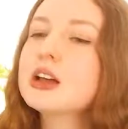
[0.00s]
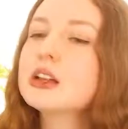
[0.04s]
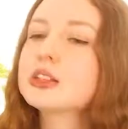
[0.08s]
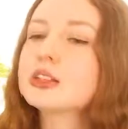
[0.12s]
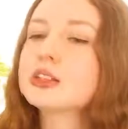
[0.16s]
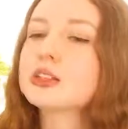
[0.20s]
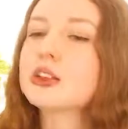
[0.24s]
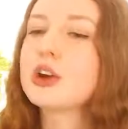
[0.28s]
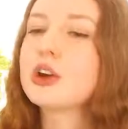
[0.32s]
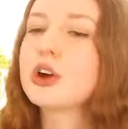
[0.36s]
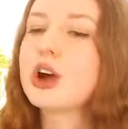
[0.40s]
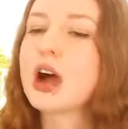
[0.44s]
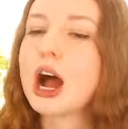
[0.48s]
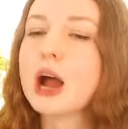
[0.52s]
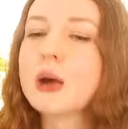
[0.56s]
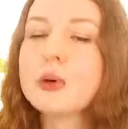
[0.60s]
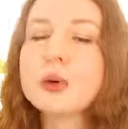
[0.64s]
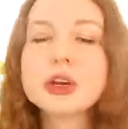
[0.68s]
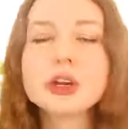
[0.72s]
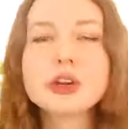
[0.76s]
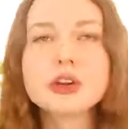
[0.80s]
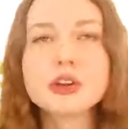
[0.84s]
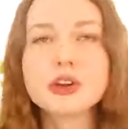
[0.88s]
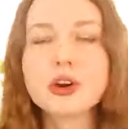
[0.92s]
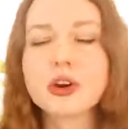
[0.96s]
So I
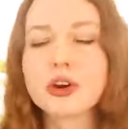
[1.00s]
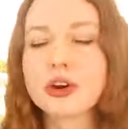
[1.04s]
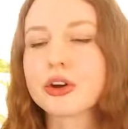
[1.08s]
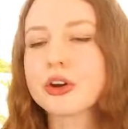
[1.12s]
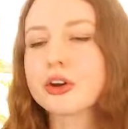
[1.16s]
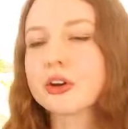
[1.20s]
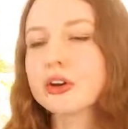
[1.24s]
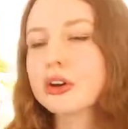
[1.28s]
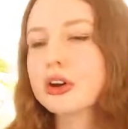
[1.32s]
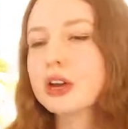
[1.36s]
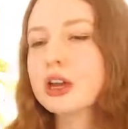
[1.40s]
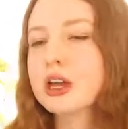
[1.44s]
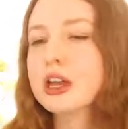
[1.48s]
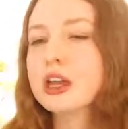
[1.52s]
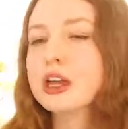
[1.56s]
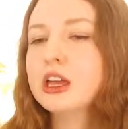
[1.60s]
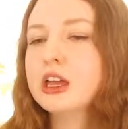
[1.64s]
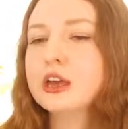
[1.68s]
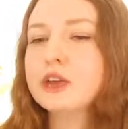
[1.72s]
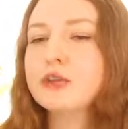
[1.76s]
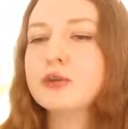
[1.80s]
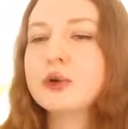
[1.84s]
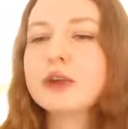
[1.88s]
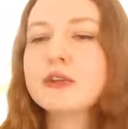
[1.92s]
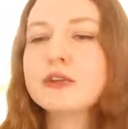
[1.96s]
want to know,
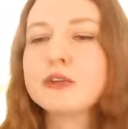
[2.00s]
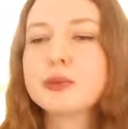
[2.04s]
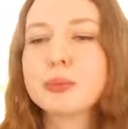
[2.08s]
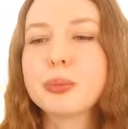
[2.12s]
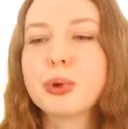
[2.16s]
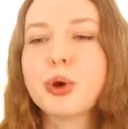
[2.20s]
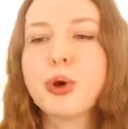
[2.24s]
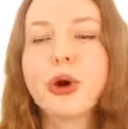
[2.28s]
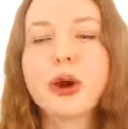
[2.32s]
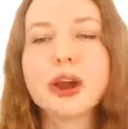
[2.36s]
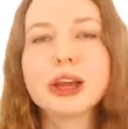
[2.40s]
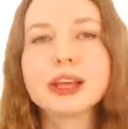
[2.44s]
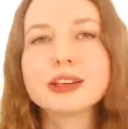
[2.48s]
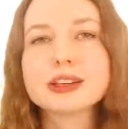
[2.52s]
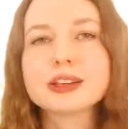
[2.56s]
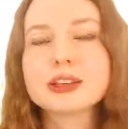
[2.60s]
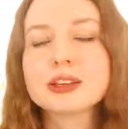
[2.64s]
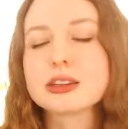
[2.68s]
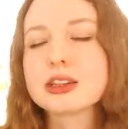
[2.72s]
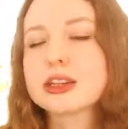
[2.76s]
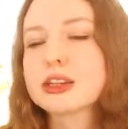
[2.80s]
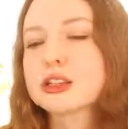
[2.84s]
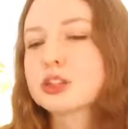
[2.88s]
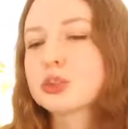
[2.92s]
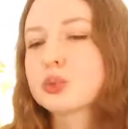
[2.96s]
if we have a point
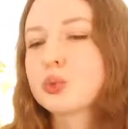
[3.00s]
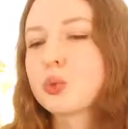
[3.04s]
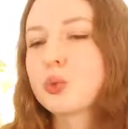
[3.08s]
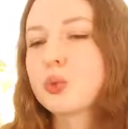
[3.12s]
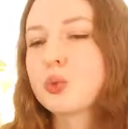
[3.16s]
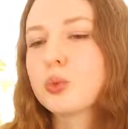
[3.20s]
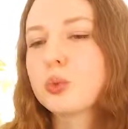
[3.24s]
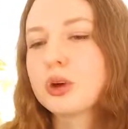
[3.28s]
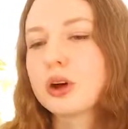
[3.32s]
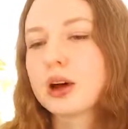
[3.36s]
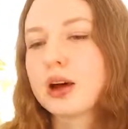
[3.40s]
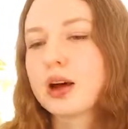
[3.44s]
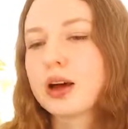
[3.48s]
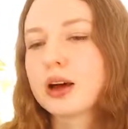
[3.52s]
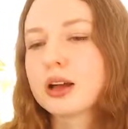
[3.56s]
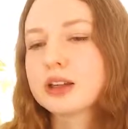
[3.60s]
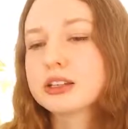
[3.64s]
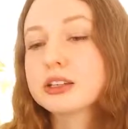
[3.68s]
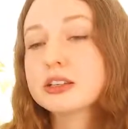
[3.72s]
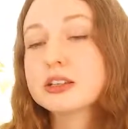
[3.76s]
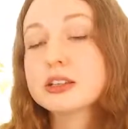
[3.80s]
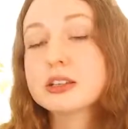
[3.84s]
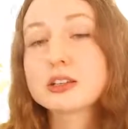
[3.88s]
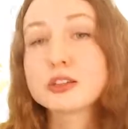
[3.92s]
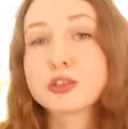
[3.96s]
that's a
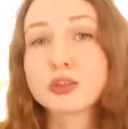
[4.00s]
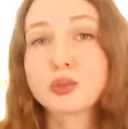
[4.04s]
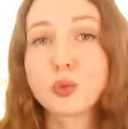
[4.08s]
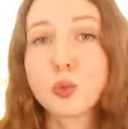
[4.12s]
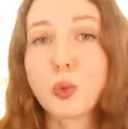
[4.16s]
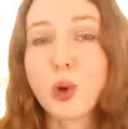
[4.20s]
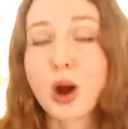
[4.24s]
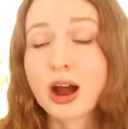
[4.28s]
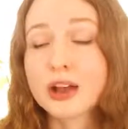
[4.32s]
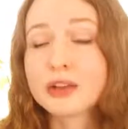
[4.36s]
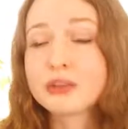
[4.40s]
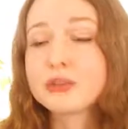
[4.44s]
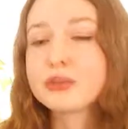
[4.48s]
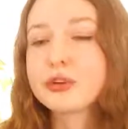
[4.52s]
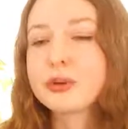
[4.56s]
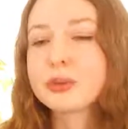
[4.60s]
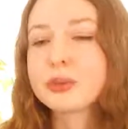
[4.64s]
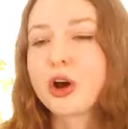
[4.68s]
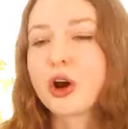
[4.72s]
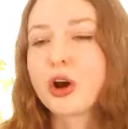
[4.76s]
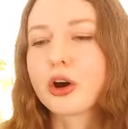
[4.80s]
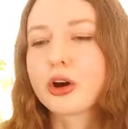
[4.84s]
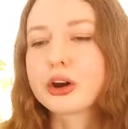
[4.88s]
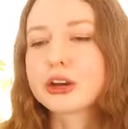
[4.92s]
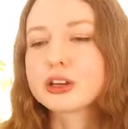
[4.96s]
distance of one from
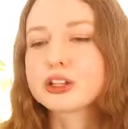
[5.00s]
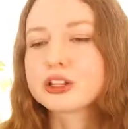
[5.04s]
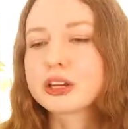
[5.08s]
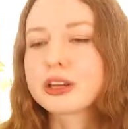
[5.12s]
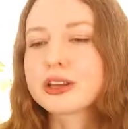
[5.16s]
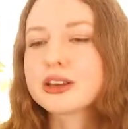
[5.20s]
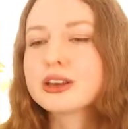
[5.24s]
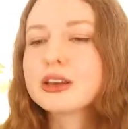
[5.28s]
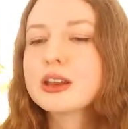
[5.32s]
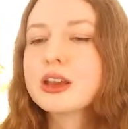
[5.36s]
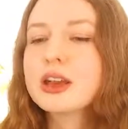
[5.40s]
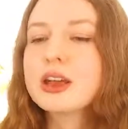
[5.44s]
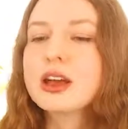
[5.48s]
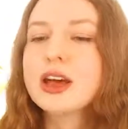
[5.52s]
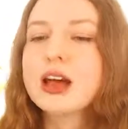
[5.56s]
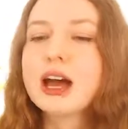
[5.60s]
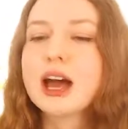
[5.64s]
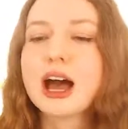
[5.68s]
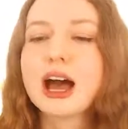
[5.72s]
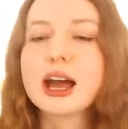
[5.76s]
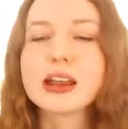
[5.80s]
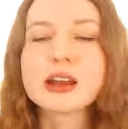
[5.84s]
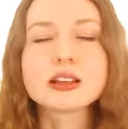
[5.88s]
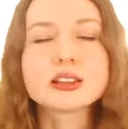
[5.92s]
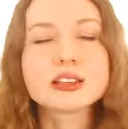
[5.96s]
the origin,
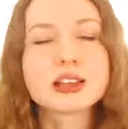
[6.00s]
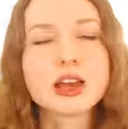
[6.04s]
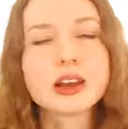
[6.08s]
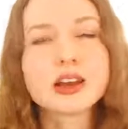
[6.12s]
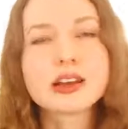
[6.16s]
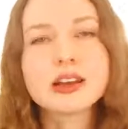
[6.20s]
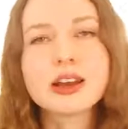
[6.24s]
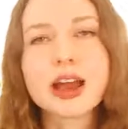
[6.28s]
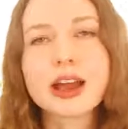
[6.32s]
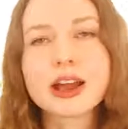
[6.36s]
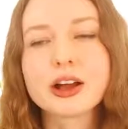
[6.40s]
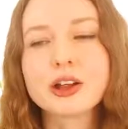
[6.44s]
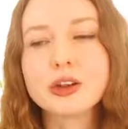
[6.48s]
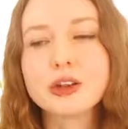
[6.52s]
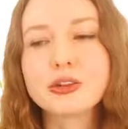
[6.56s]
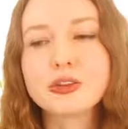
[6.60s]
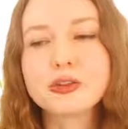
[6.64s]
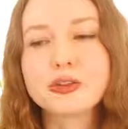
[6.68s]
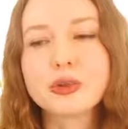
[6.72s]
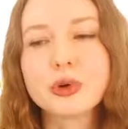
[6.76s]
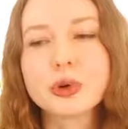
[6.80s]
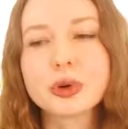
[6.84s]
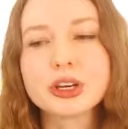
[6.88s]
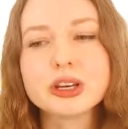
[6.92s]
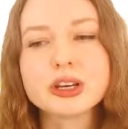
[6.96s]
and it's at an angle of
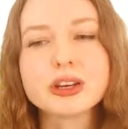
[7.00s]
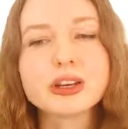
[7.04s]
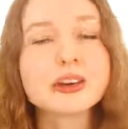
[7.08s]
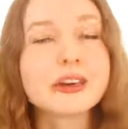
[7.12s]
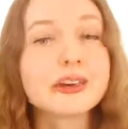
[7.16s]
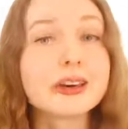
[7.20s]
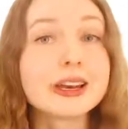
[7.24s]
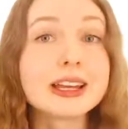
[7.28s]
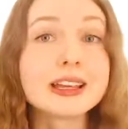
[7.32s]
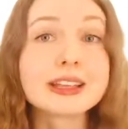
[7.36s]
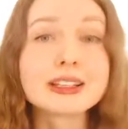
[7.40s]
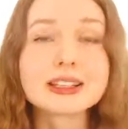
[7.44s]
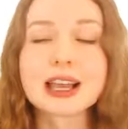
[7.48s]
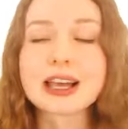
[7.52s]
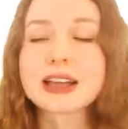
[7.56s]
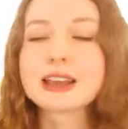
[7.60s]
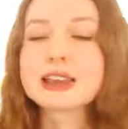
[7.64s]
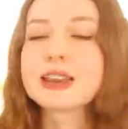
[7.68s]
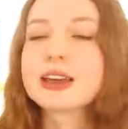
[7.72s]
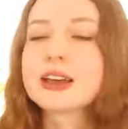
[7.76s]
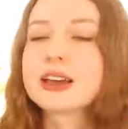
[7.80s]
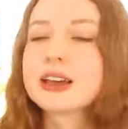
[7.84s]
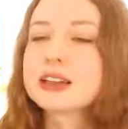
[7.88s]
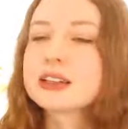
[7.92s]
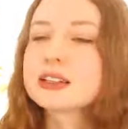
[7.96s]
forty degrees like
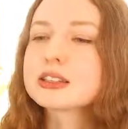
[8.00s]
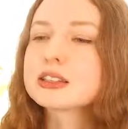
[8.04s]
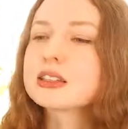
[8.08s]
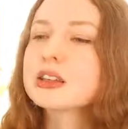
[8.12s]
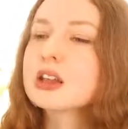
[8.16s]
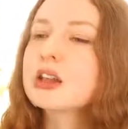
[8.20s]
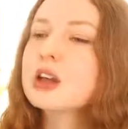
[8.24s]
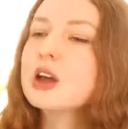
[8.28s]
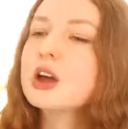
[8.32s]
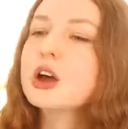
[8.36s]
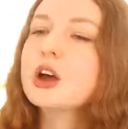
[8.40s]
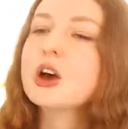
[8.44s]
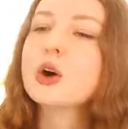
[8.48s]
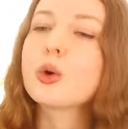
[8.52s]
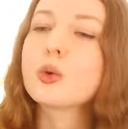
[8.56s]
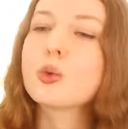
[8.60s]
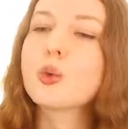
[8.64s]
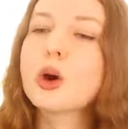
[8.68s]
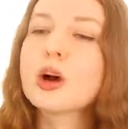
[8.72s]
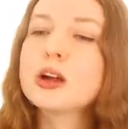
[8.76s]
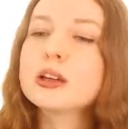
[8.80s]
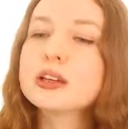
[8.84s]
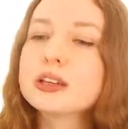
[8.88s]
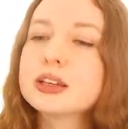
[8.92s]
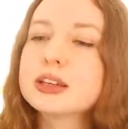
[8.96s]
this,
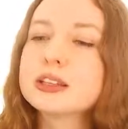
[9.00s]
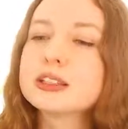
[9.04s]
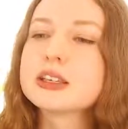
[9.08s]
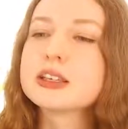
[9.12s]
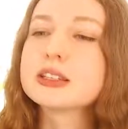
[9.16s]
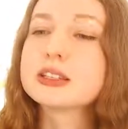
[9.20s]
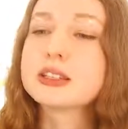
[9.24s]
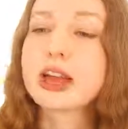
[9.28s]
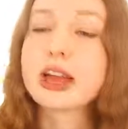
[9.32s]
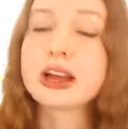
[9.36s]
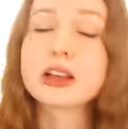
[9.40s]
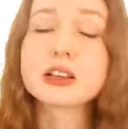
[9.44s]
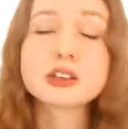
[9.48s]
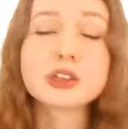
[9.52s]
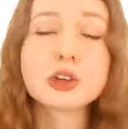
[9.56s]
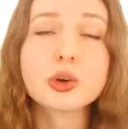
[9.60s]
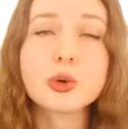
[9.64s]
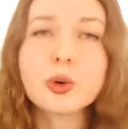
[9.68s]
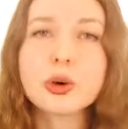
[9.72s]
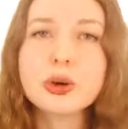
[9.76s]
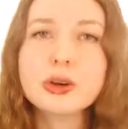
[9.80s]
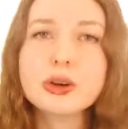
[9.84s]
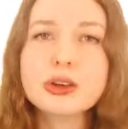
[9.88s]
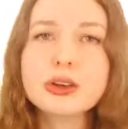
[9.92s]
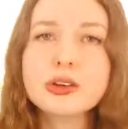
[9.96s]
what is its
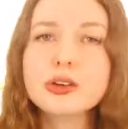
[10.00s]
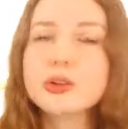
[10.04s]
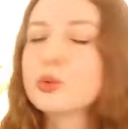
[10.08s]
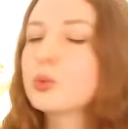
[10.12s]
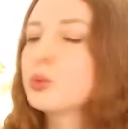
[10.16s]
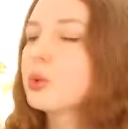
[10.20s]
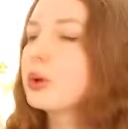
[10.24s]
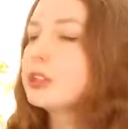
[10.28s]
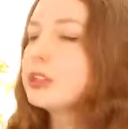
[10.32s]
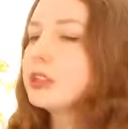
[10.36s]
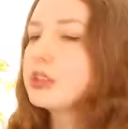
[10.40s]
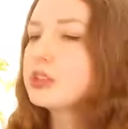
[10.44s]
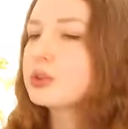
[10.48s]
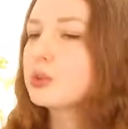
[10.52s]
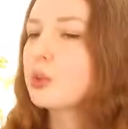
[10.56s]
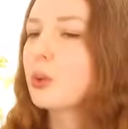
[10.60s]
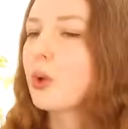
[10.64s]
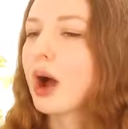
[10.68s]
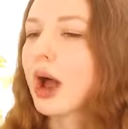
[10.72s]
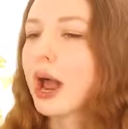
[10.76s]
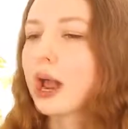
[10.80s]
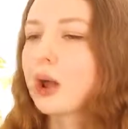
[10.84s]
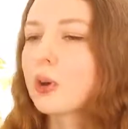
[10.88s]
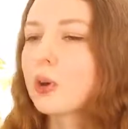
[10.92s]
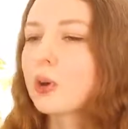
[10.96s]
x-coordinate, what's its
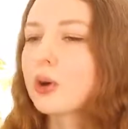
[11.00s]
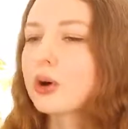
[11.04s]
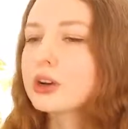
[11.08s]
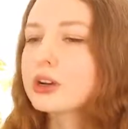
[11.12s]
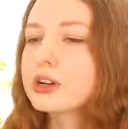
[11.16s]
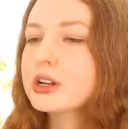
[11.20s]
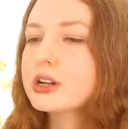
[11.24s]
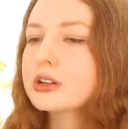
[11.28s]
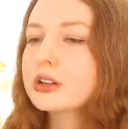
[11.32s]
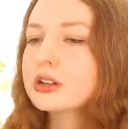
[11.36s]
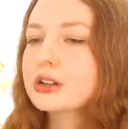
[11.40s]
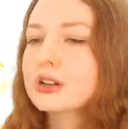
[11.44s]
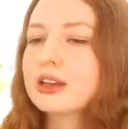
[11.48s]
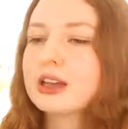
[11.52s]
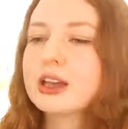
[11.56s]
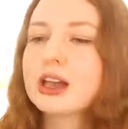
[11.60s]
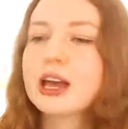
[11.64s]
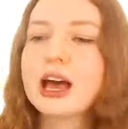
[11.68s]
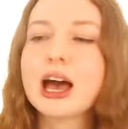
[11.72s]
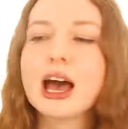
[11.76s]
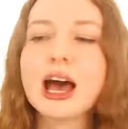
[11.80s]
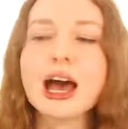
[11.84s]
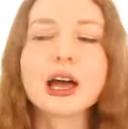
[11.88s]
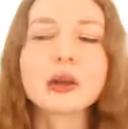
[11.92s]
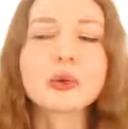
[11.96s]
y-coordinate,
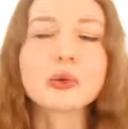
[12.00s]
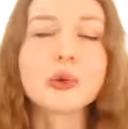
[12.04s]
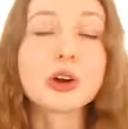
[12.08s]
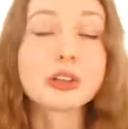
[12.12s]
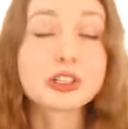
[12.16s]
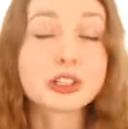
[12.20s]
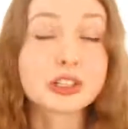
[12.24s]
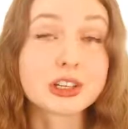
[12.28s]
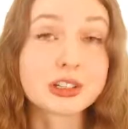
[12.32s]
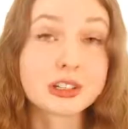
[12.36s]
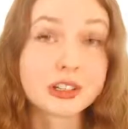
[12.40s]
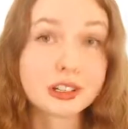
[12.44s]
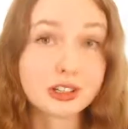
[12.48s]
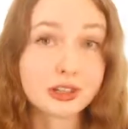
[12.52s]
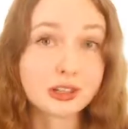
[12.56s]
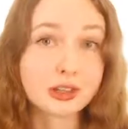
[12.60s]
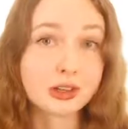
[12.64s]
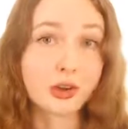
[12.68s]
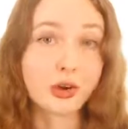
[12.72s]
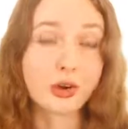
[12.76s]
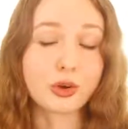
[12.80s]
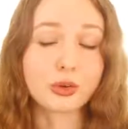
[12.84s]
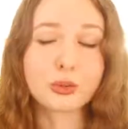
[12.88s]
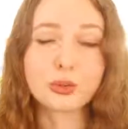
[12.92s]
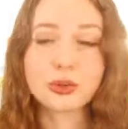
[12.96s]
and what's its
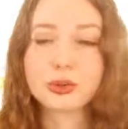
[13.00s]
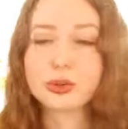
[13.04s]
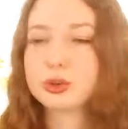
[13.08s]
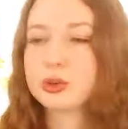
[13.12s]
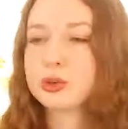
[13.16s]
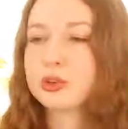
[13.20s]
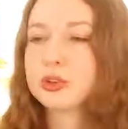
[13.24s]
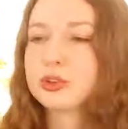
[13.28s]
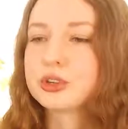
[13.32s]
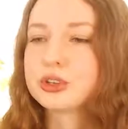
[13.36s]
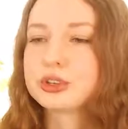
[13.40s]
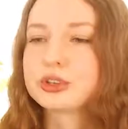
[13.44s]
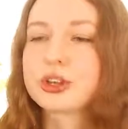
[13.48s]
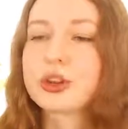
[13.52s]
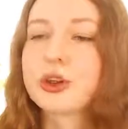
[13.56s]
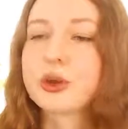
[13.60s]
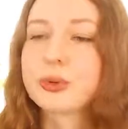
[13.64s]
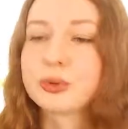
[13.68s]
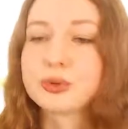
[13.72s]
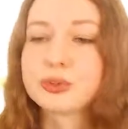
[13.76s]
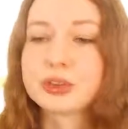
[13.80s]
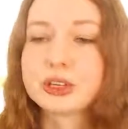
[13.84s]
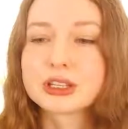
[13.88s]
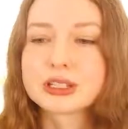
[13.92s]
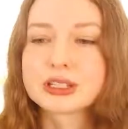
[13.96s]
slope, the
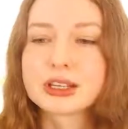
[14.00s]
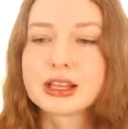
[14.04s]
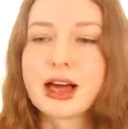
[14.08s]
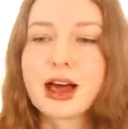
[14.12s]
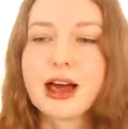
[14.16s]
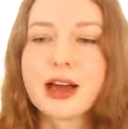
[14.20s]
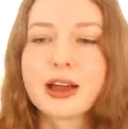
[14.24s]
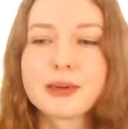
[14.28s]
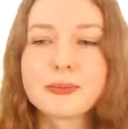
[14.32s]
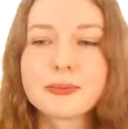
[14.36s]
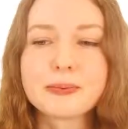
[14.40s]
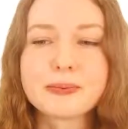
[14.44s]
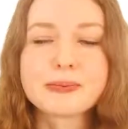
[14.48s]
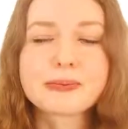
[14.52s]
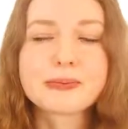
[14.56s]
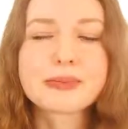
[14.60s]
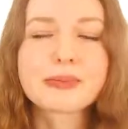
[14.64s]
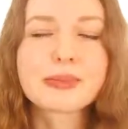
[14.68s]
slope of this line?